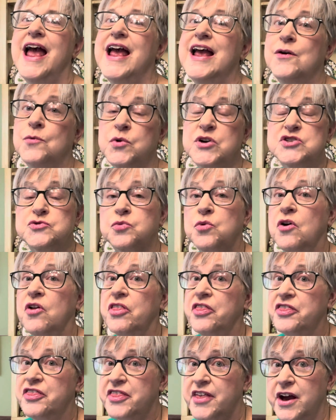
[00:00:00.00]
which will
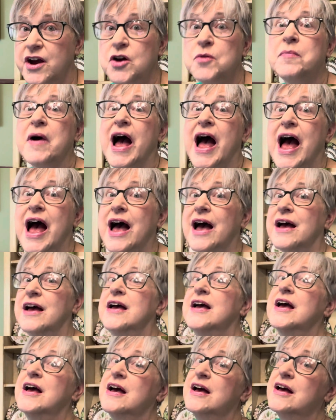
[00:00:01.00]
thereby
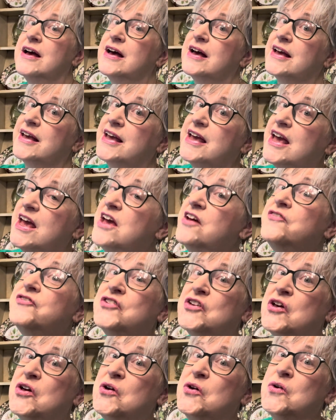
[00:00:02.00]
give
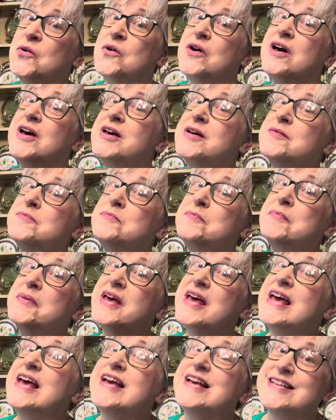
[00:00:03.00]
you
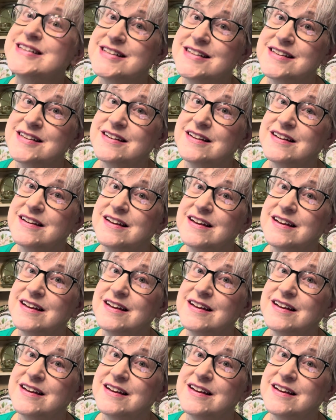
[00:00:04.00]
peace.